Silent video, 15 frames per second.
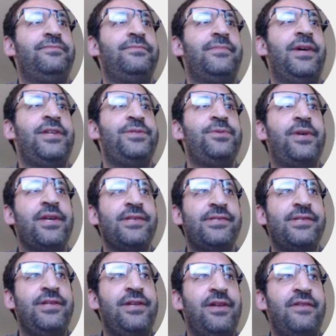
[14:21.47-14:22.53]
As you can
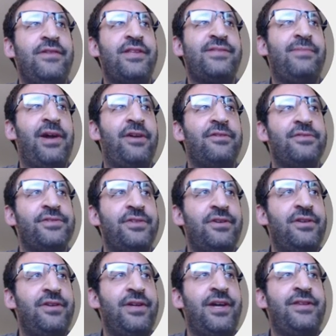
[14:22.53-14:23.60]
see, that's my
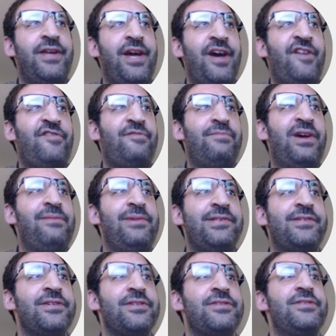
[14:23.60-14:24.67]
console, and I have my
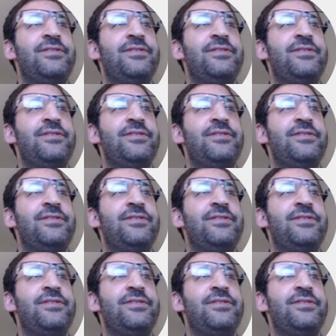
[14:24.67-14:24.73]
message.